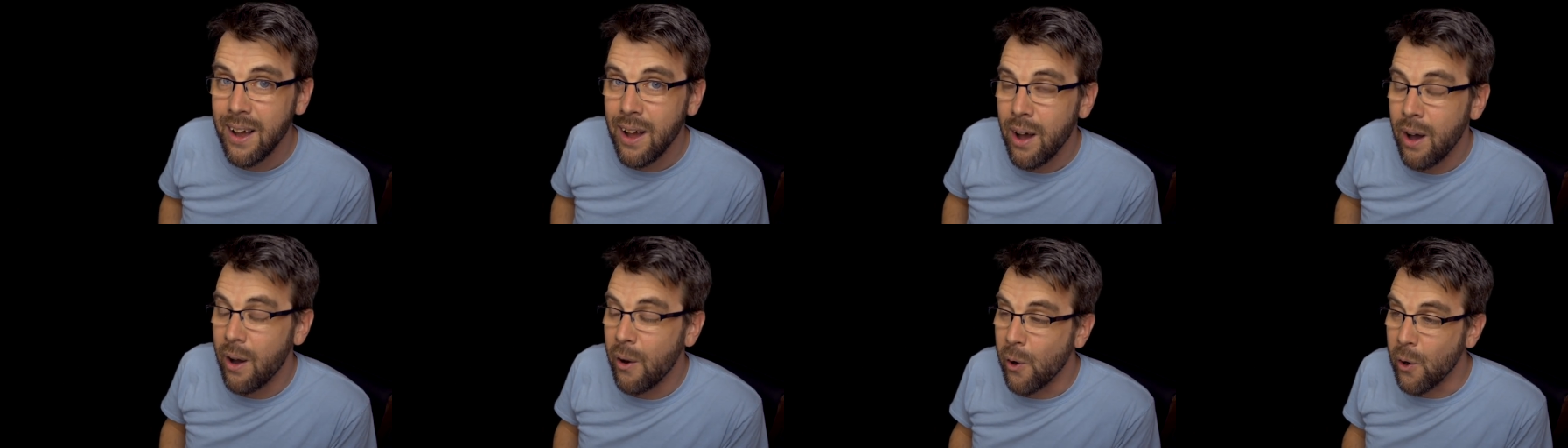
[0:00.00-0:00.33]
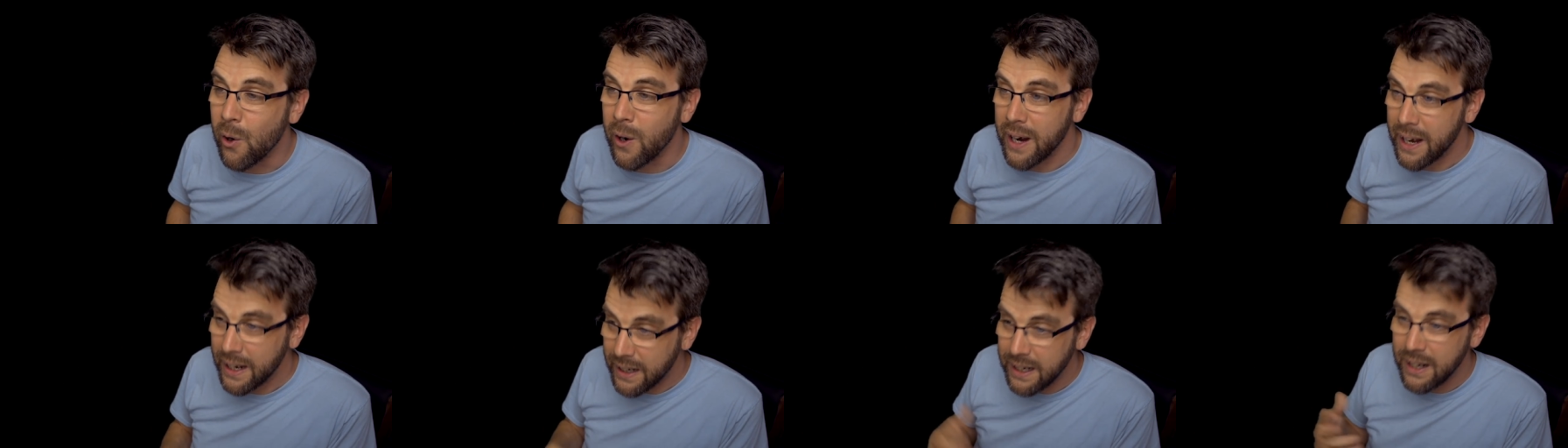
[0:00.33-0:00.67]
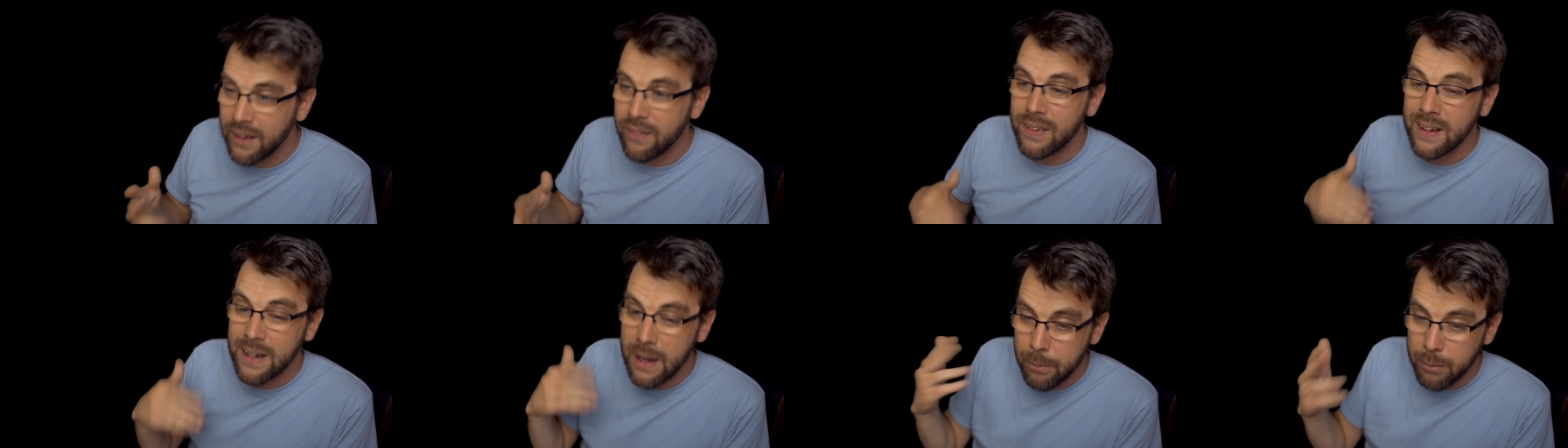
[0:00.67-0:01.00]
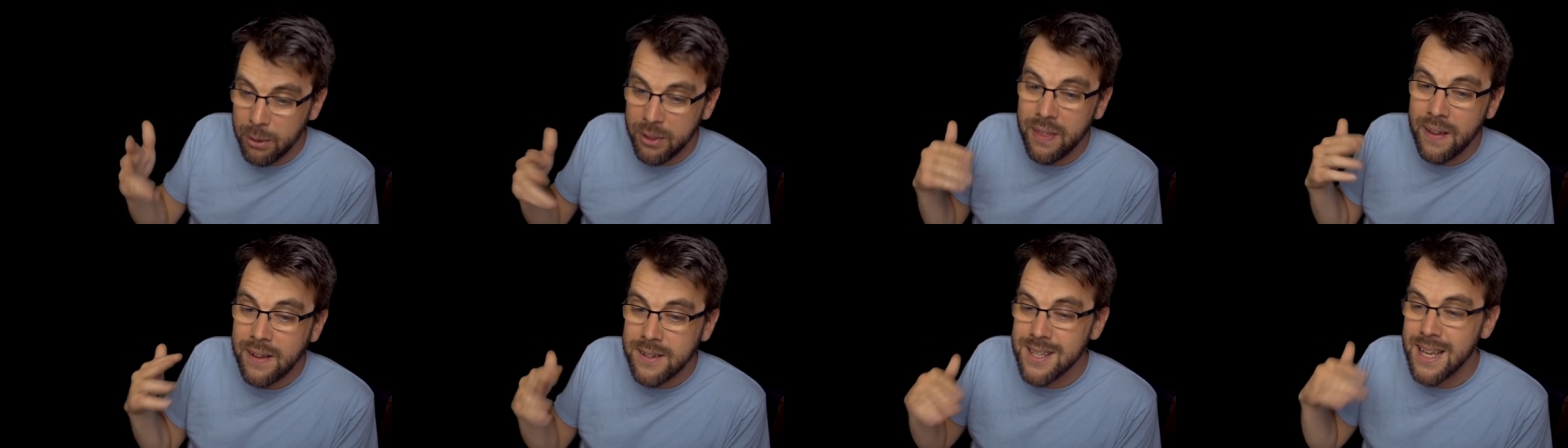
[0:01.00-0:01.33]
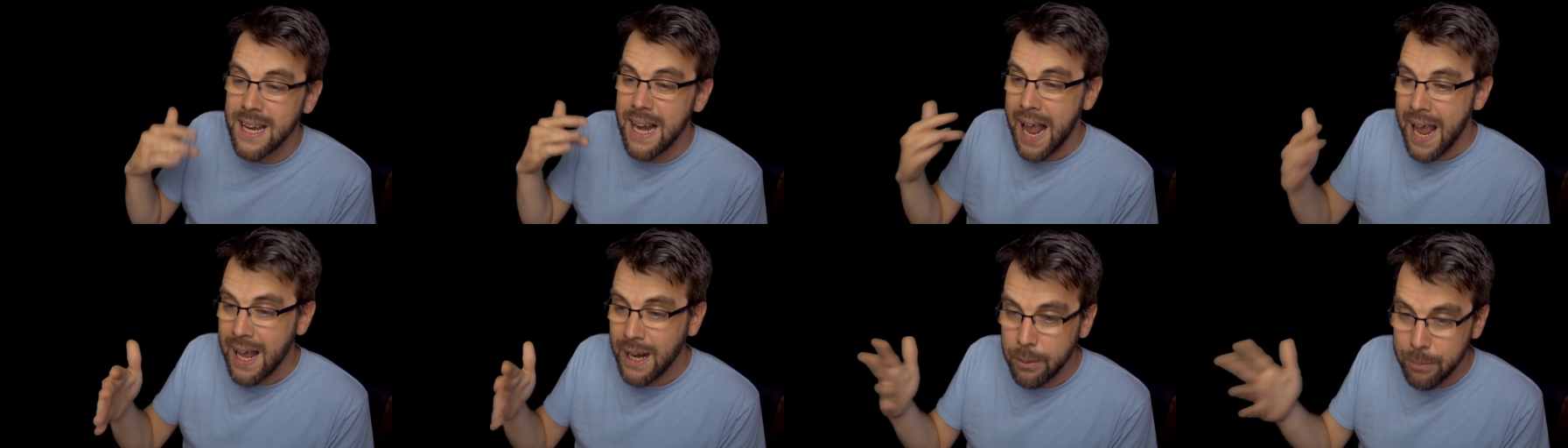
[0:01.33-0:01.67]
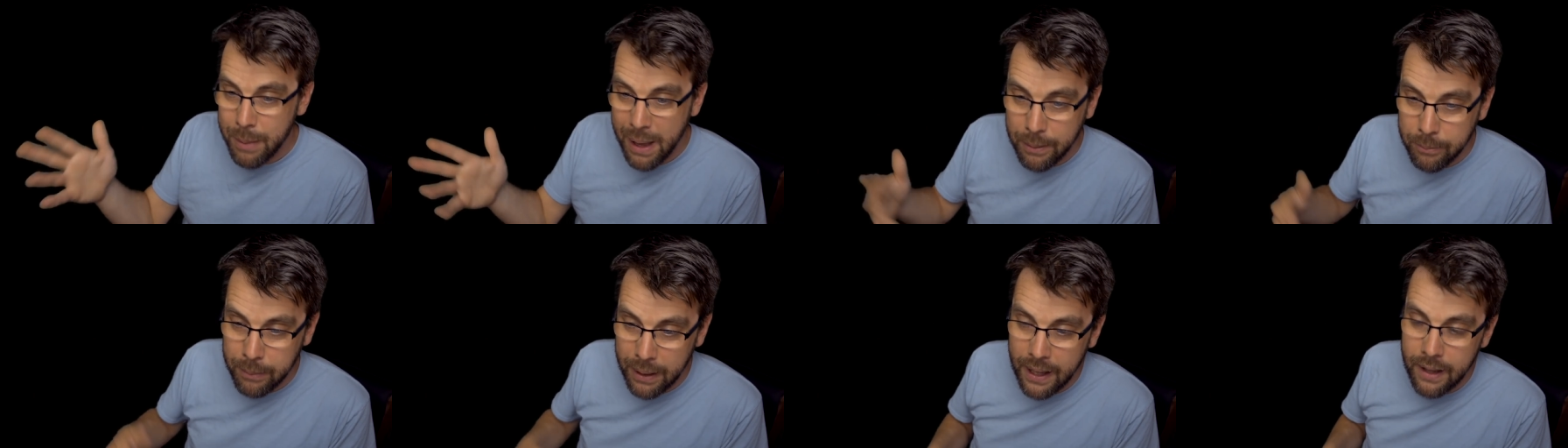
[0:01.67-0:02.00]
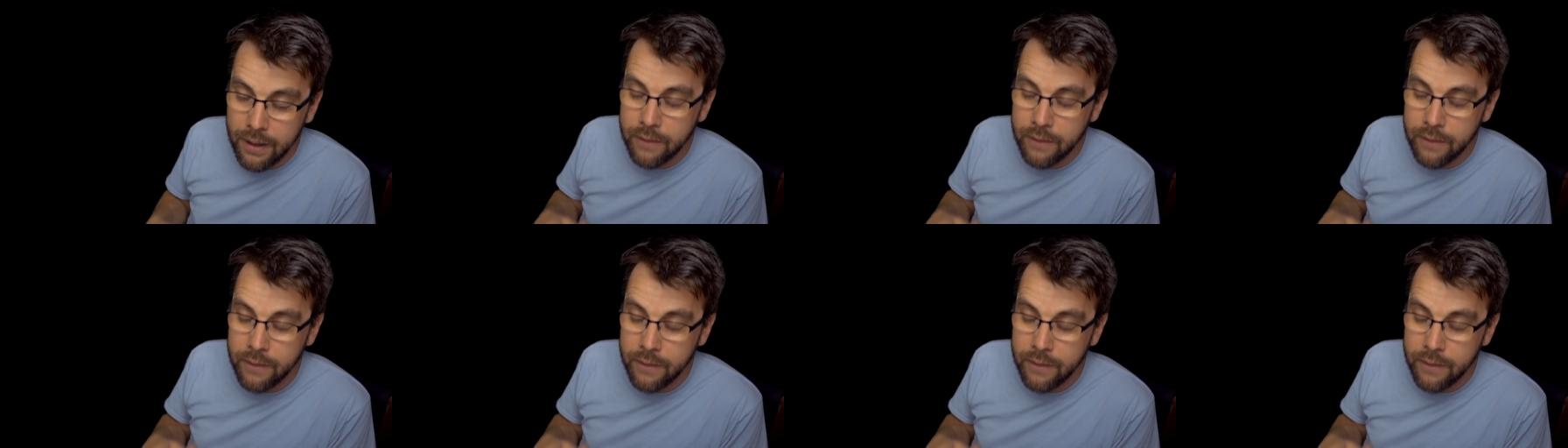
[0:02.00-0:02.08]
or any of the number of things that animate me.